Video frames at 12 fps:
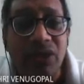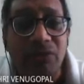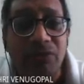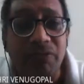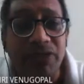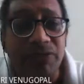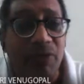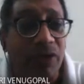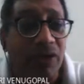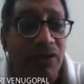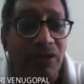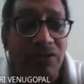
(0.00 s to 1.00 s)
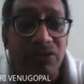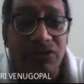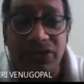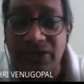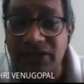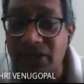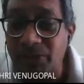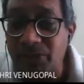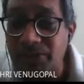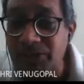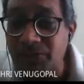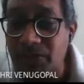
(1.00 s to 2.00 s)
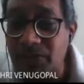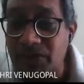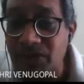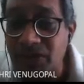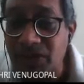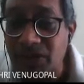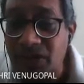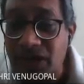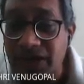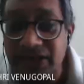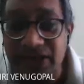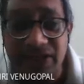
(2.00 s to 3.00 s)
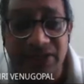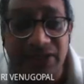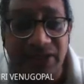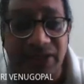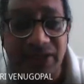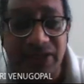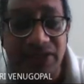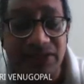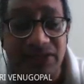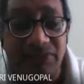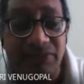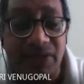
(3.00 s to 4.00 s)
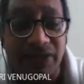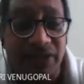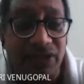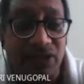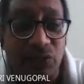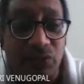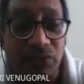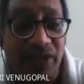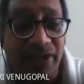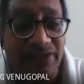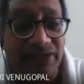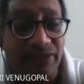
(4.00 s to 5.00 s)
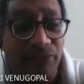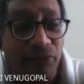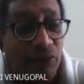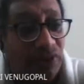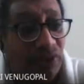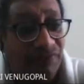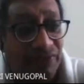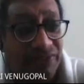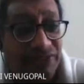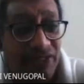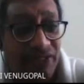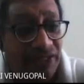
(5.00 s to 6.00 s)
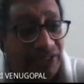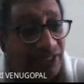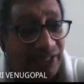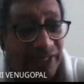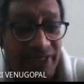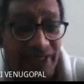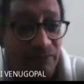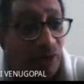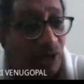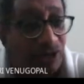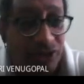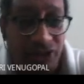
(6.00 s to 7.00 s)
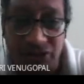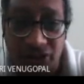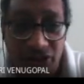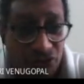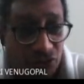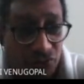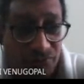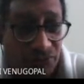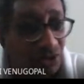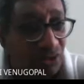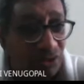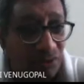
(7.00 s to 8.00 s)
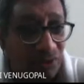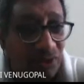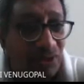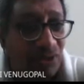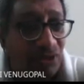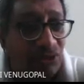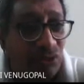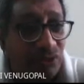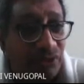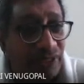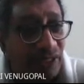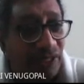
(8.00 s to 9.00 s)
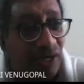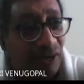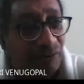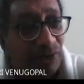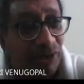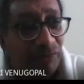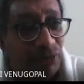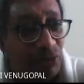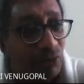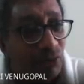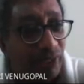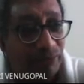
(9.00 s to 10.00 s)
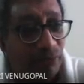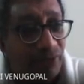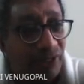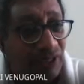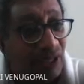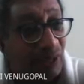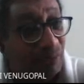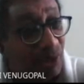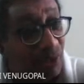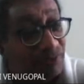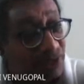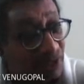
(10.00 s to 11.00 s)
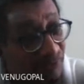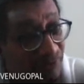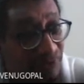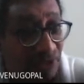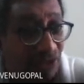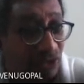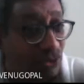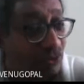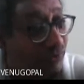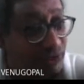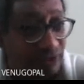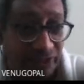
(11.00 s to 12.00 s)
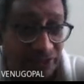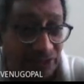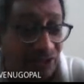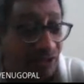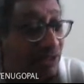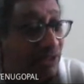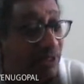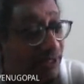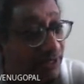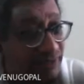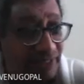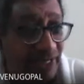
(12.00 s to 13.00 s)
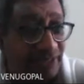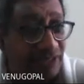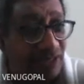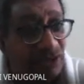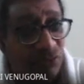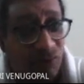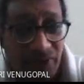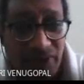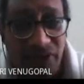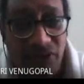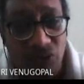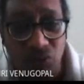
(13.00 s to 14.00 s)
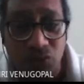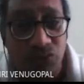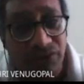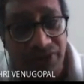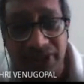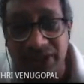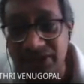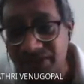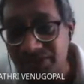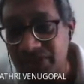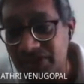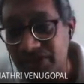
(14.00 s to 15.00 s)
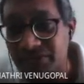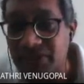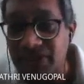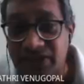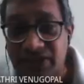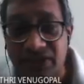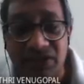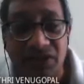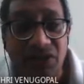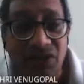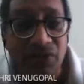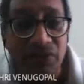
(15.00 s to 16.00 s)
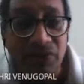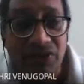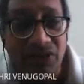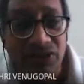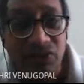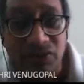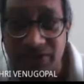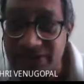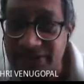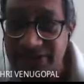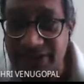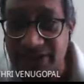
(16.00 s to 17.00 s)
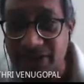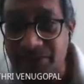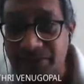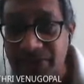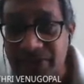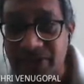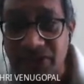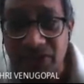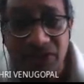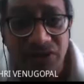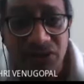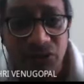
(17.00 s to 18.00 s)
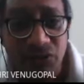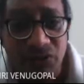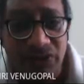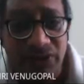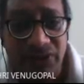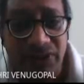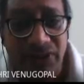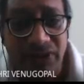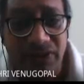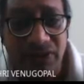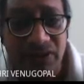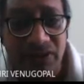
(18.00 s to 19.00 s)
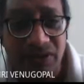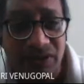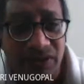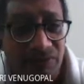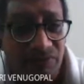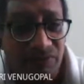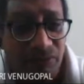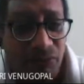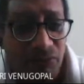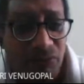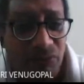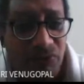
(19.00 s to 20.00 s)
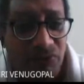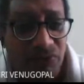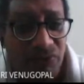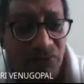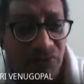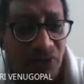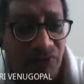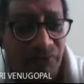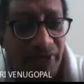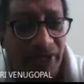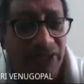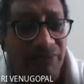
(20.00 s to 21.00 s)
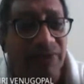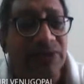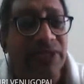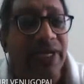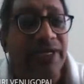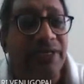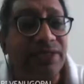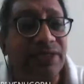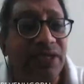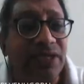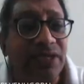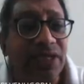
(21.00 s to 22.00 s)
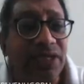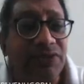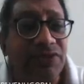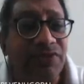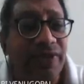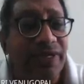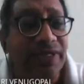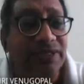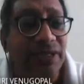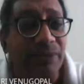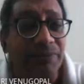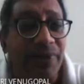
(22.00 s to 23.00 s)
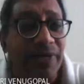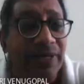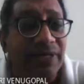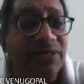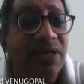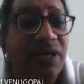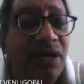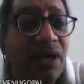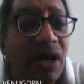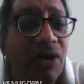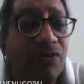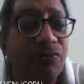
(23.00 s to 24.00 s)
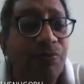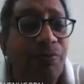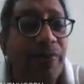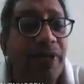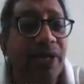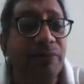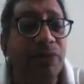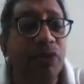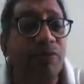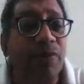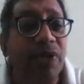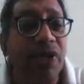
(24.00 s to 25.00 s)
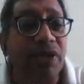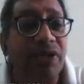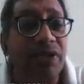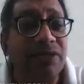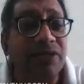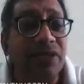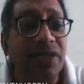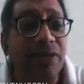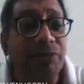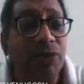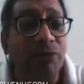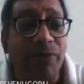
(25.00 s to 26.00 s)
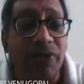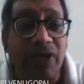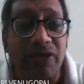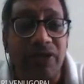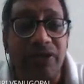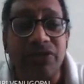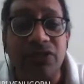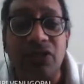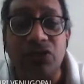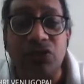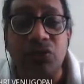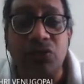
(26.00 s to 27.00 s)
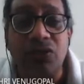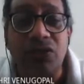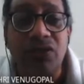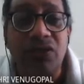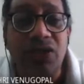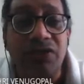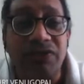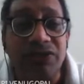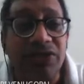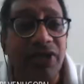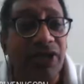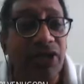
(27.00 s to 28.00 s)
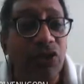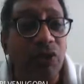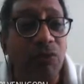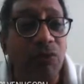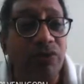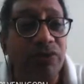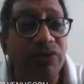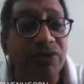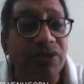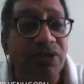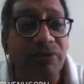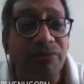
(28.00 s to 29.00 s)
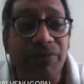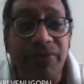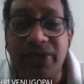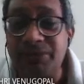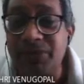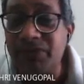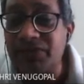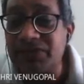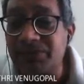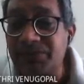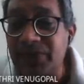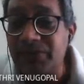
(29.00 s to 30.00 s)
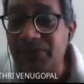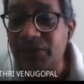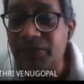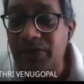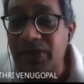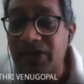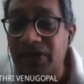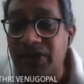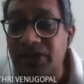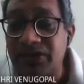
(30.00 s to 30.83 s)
MMS model. See the MMS model. I can generate. See, I can utilize the beauty of Excel in generating bar charts also. Okay. So here lambda mu I am putting, number of servers also will change. It is yes as 1, 2, 3, something like that. Okay. So this is a template. So the book of management science gives various templates of preemptive priorities and empty priorities also. I was telling you about this. Preemptive, what's a preemptive priority?